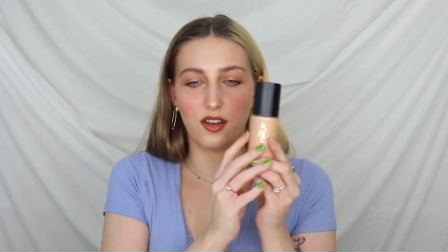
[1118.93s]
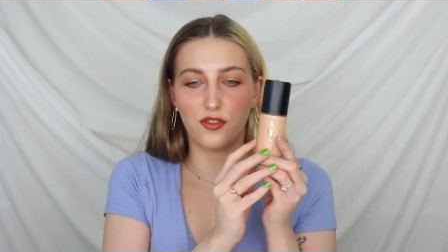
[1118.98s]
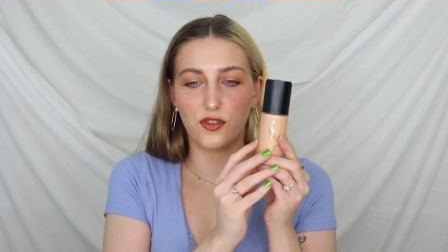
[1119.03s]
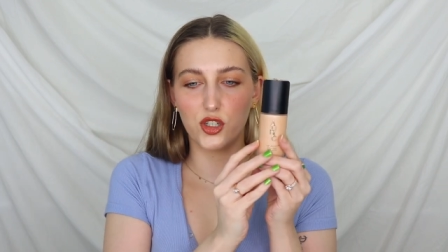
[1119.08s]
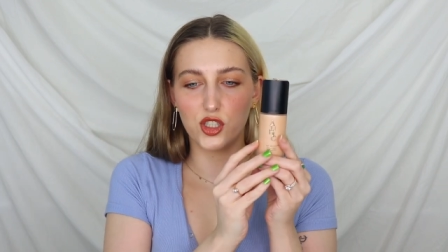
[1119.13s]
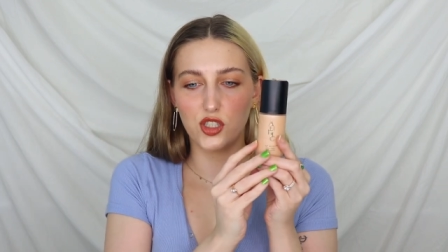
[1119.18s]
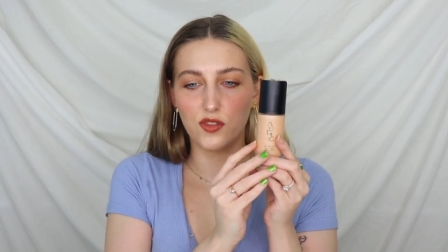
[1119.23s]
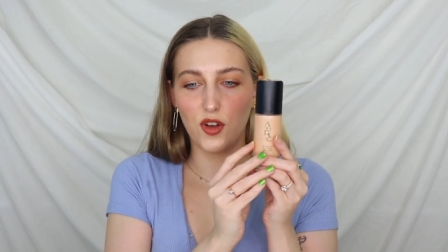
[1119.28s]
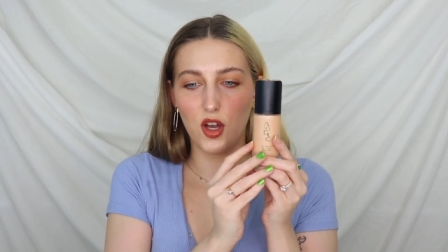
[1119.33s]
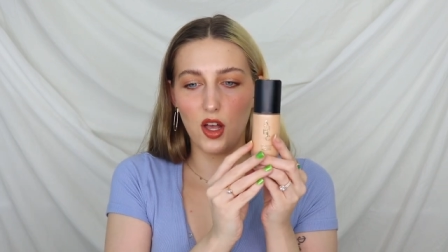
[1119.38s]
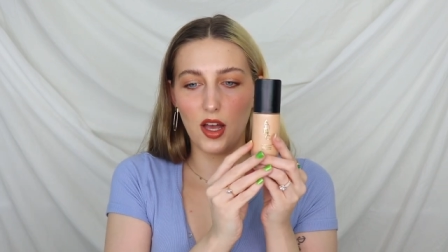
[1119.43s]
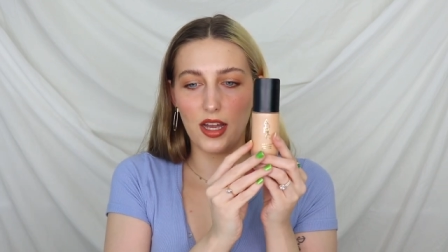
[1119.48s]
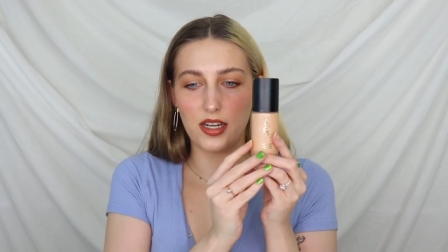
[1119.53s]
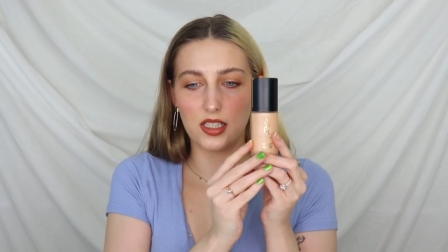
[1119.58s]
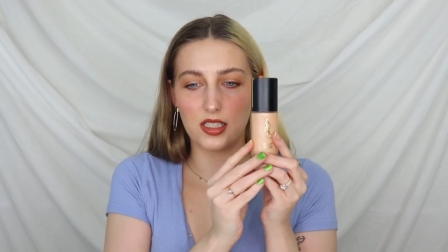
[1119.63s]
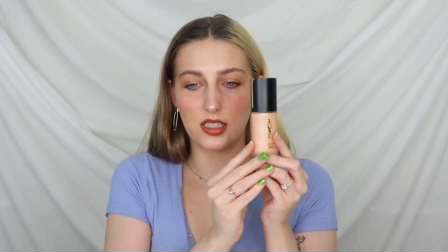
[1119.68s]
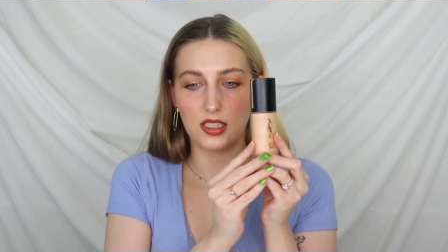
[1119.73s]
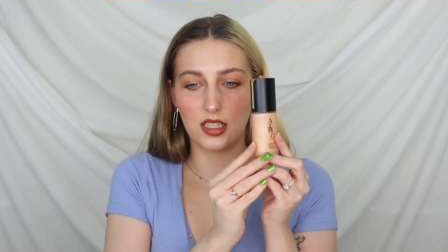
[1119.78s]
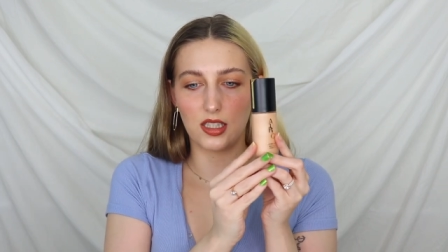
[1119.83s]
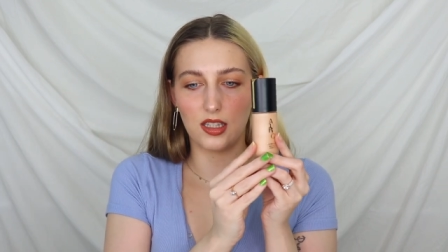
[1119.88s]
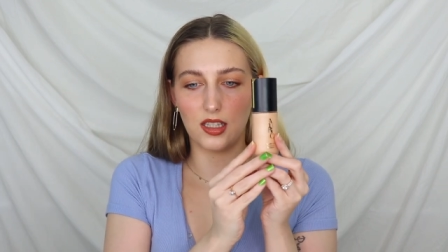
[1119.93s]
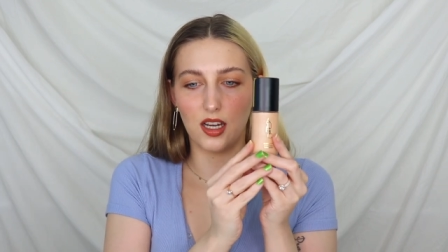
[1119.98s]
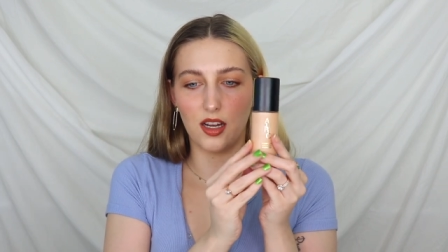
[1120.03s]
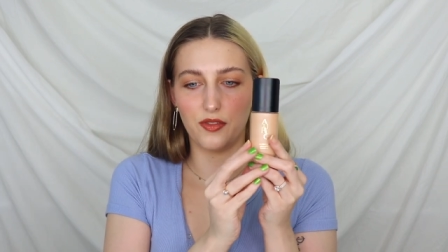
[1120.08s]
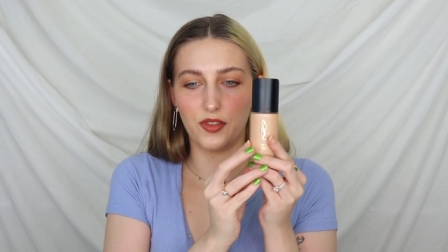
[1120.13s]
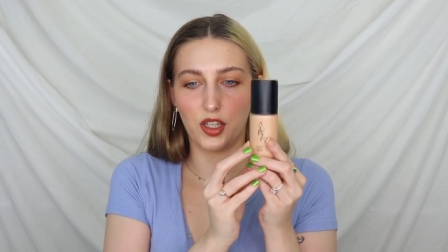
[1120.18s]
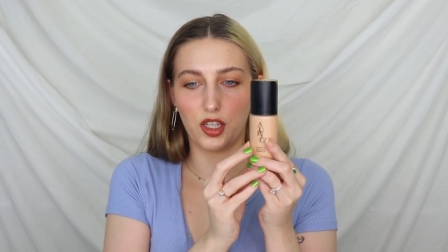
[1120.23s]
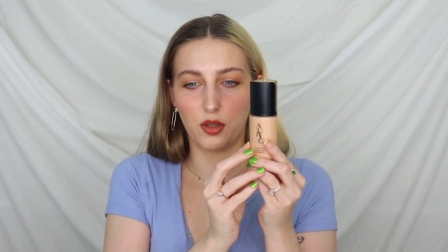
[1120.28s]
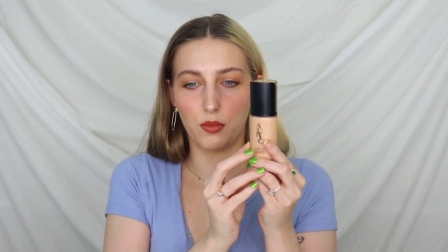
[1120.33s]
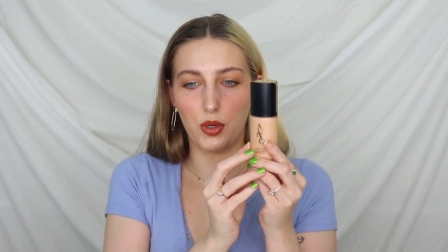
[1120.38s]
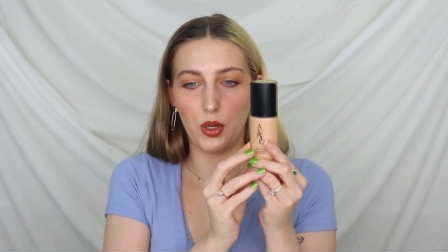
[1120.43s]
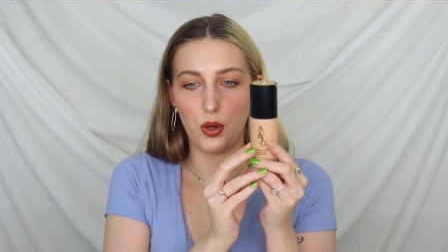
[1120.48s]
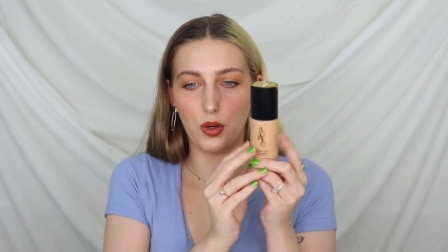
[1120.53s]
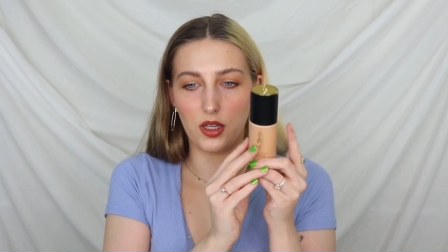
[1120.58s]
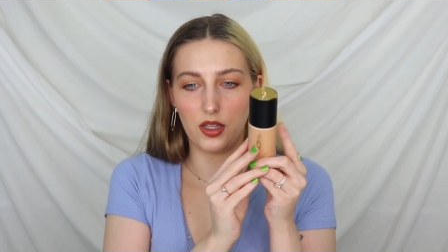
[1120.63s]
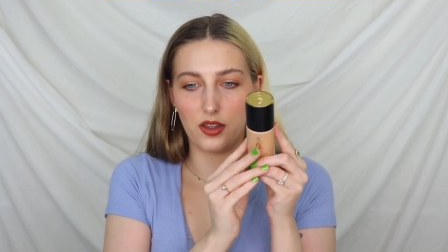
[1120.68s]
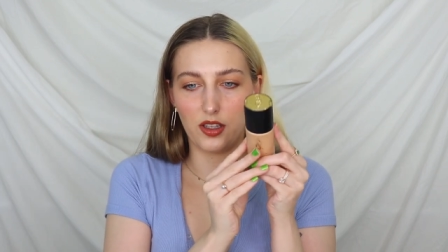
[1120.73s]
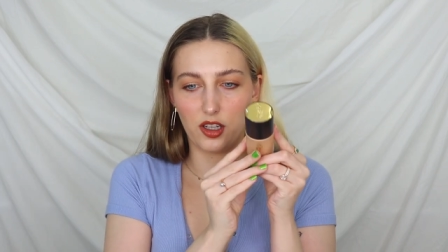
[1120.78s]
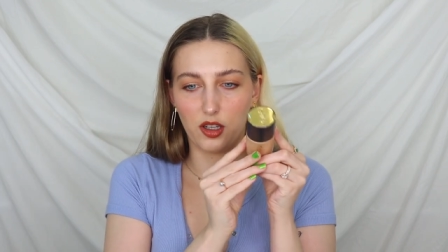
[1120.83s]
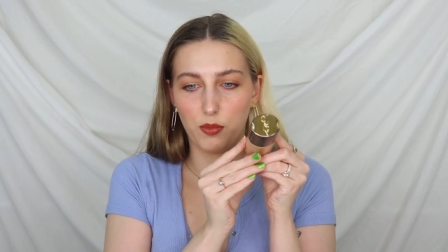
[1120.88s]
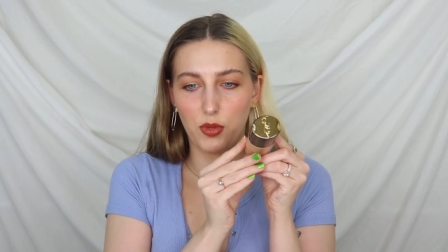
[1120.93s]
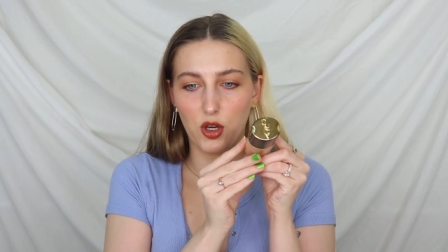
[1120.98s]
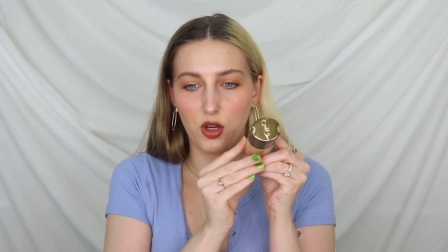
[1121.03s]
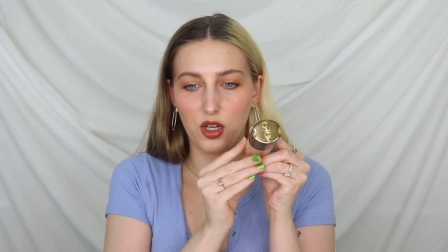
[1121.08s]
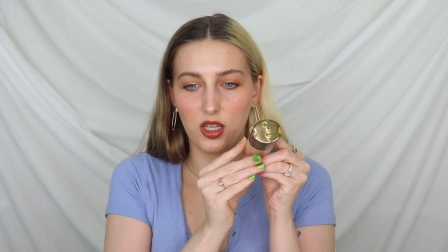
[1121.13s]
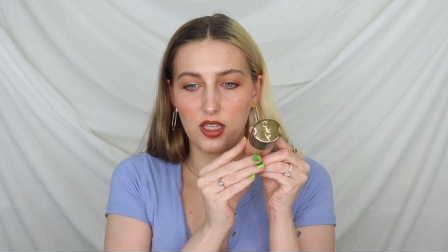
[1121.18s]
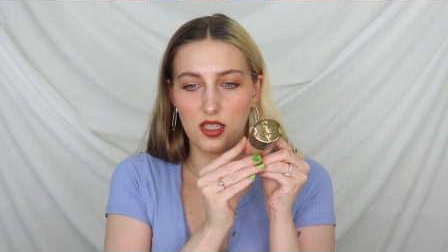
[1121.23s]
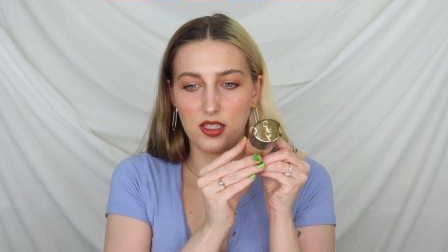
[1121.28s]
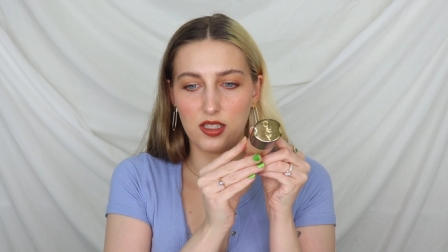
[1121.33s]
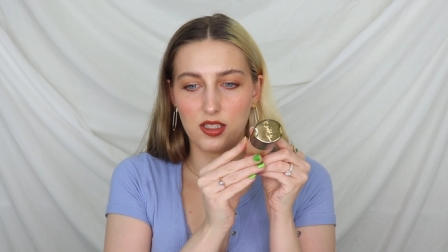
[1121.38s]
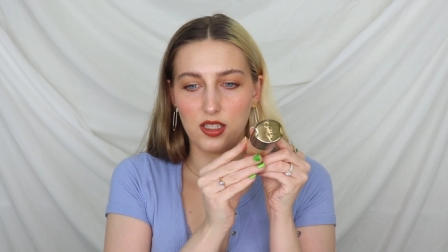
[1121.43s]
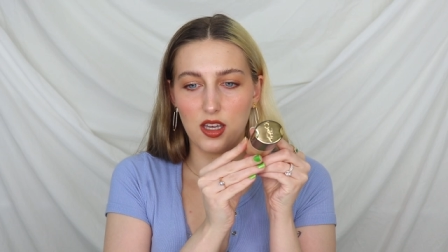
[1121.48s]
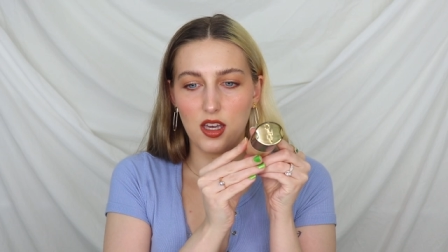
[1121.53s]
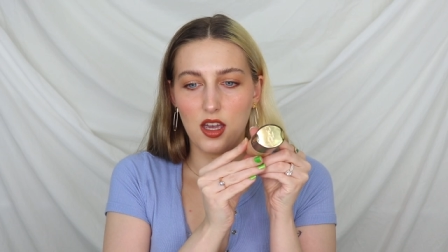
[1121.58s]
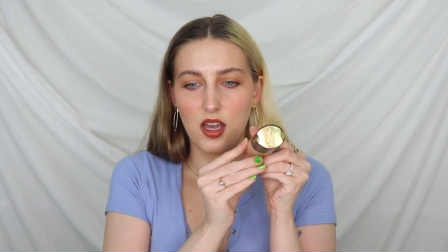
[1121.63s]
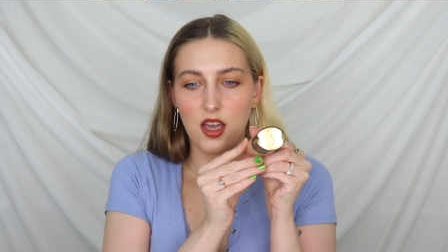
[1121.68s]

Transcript: First of all, I just love the component. The component is